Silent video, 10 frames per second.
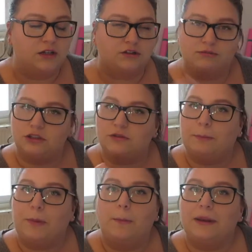So I'm
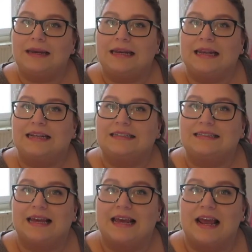just popping in here to
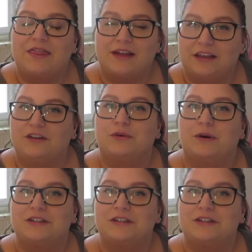say thank you for